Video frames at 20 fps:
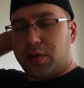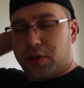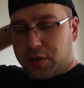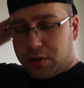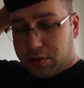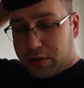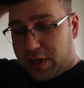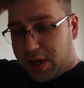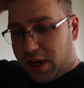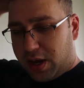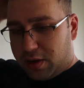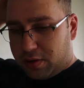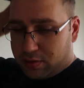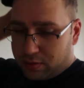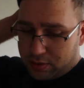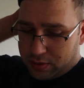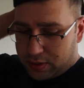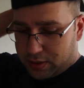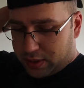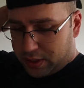So now
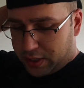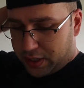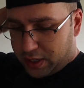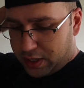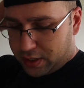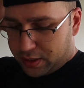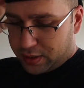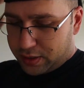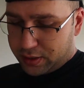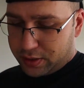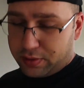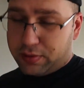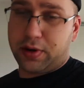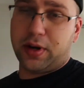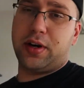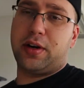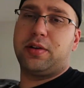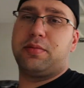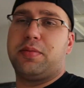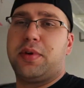I kind of
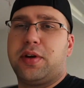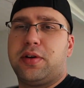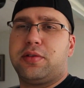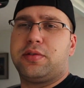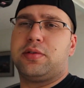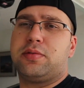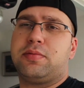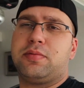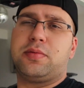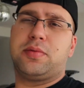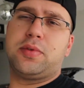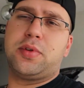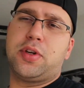created my own,